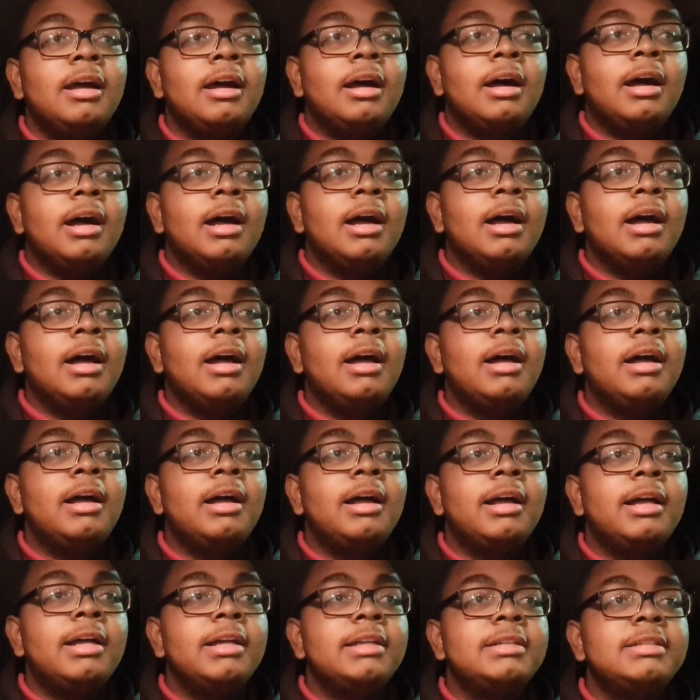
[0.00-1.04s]

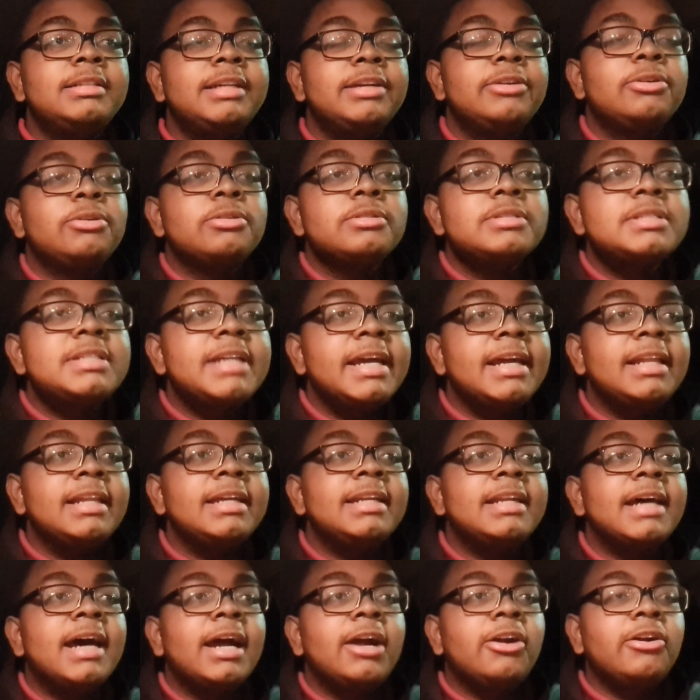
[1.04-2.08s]
Uh, Diddle's
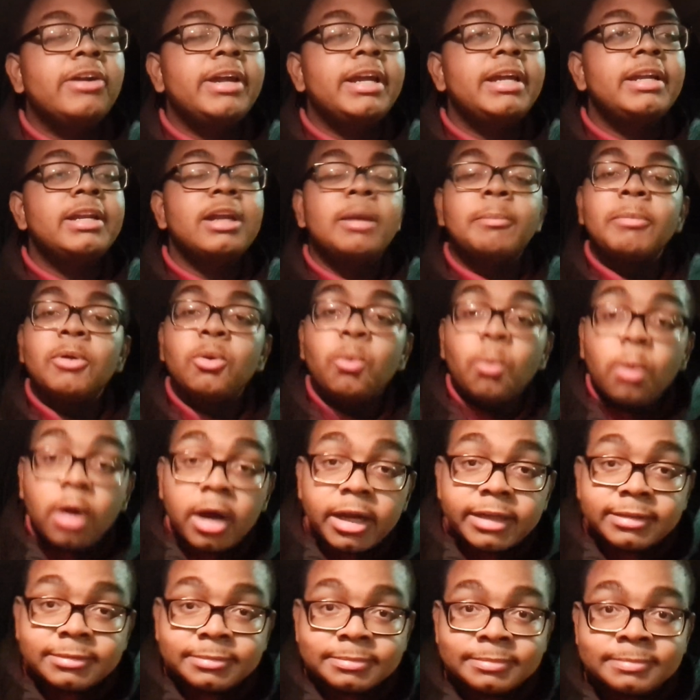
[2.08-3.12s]
Daily Diary number
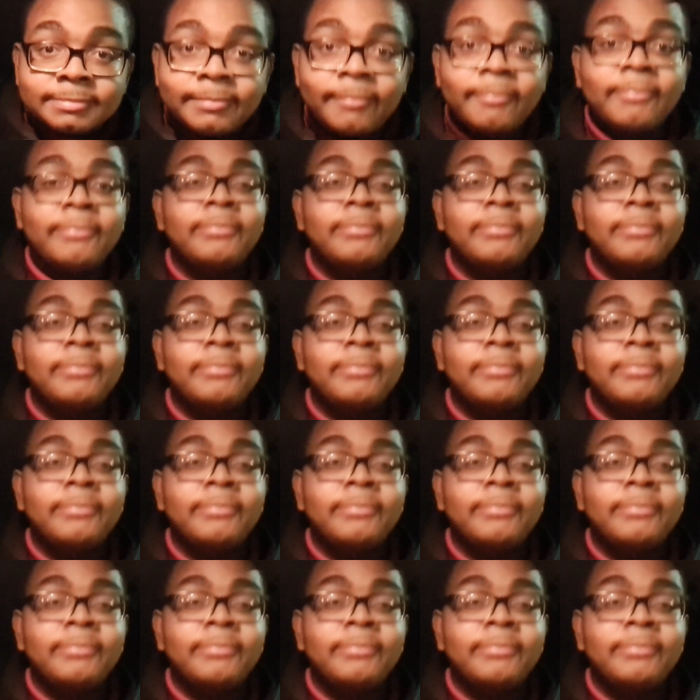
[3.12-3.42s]
one.